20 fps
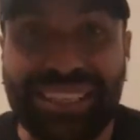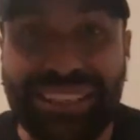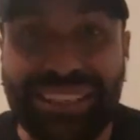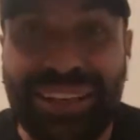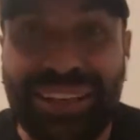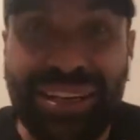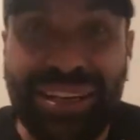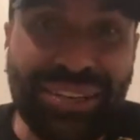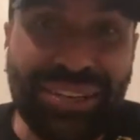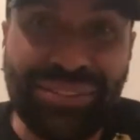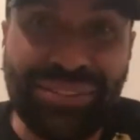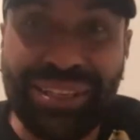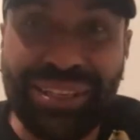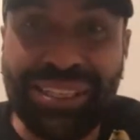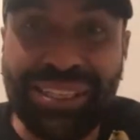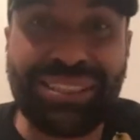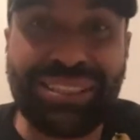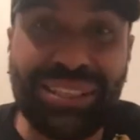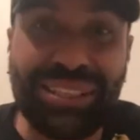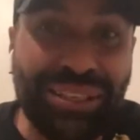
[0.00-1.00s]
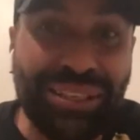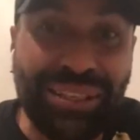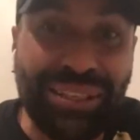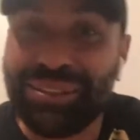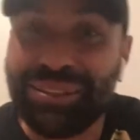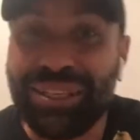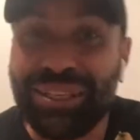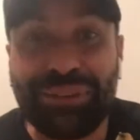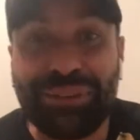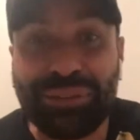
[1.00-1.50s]
So
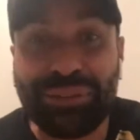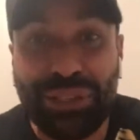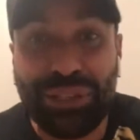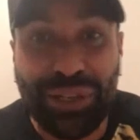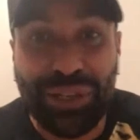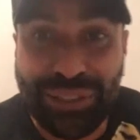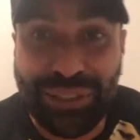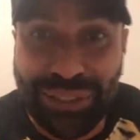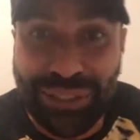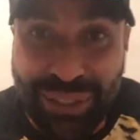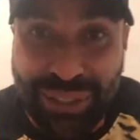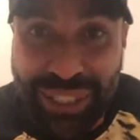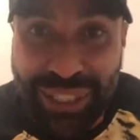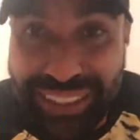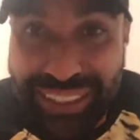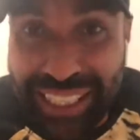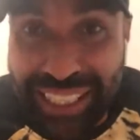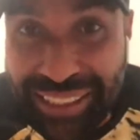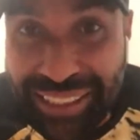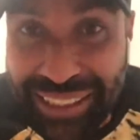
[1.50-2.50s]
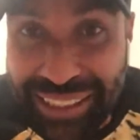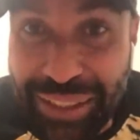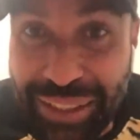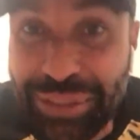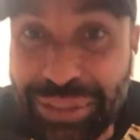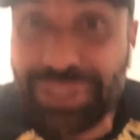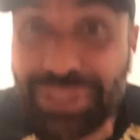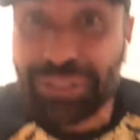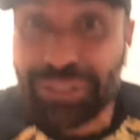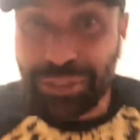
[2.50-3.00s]
it was lost in translation
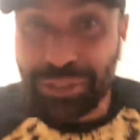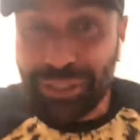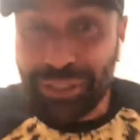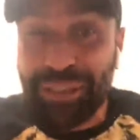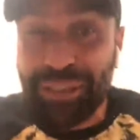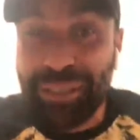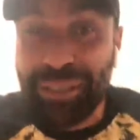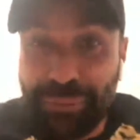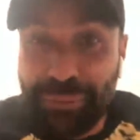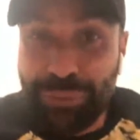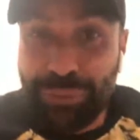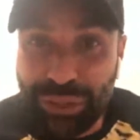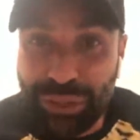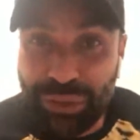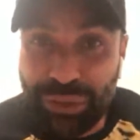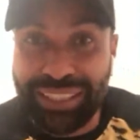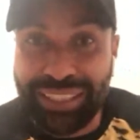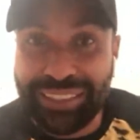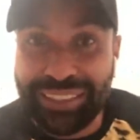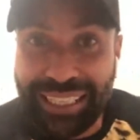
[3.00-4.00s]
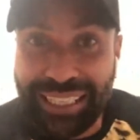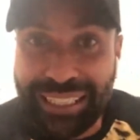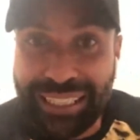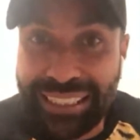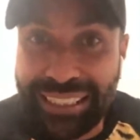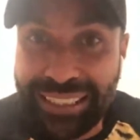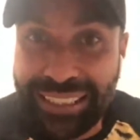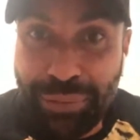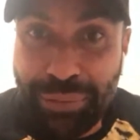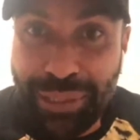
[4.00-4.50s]
only because my
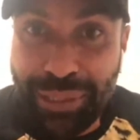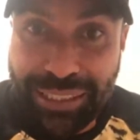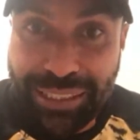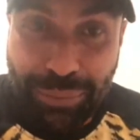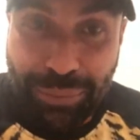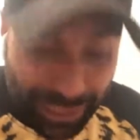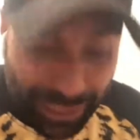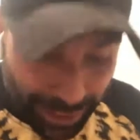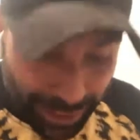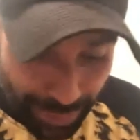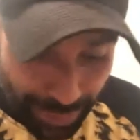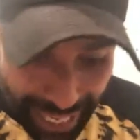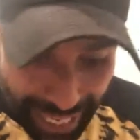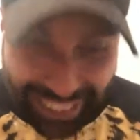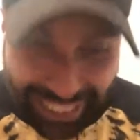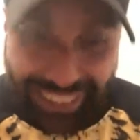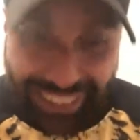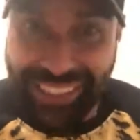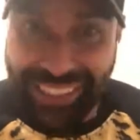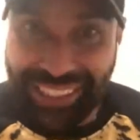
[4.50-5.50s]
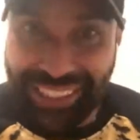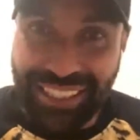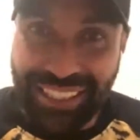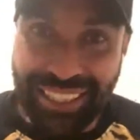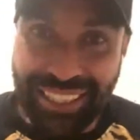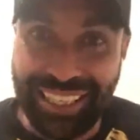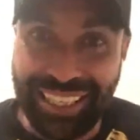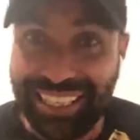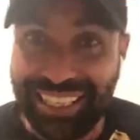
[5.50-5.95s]
translator didn't bloody speak Spanish.